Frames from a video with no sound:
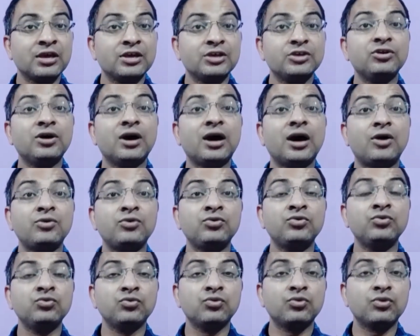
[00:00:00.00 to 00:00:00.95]
you have
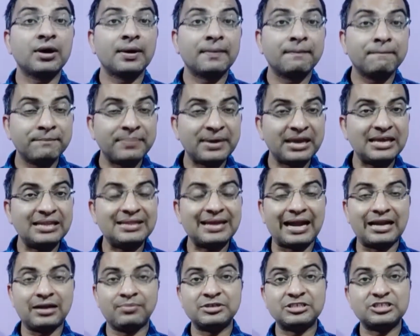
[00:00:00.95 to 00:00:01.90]
to pay
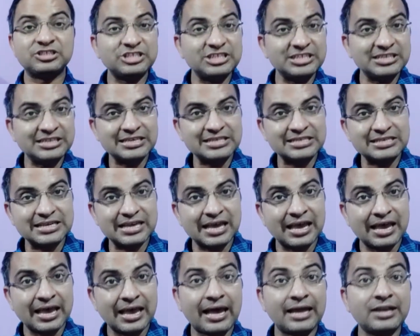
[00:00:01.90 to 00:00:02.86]
that much TDS
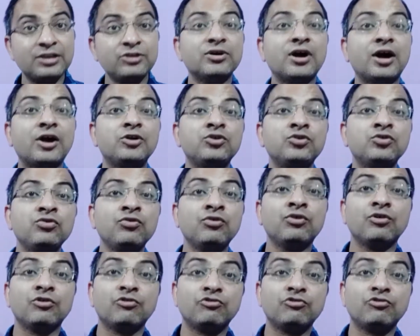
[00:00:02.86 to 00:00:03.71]
and you have to